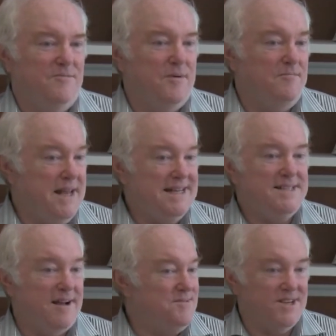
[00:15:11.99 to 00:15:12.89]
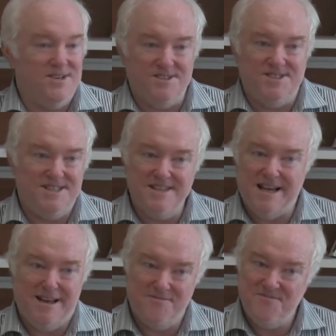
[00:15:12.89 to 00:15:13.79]
But many times I couldn't see
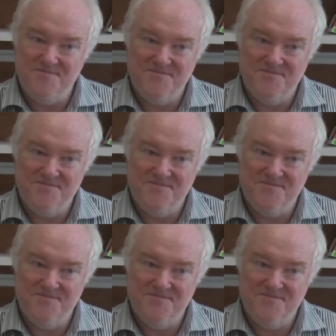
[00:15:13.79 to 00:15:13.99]
that.